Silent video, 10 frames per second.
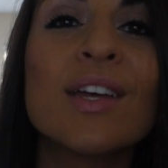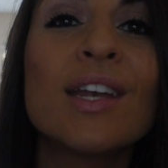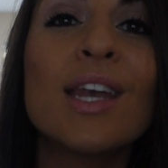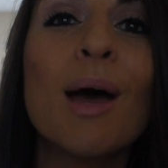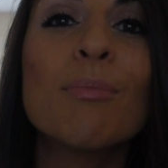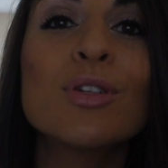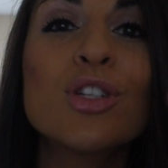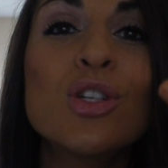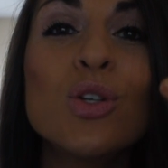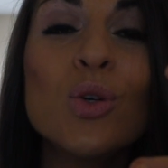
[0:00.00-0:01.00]
Number
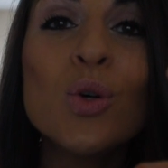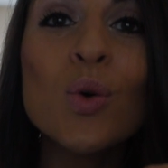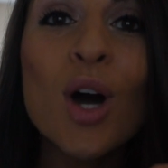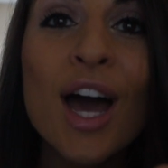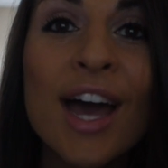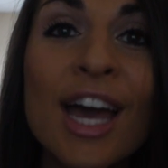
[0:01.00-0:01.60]
2,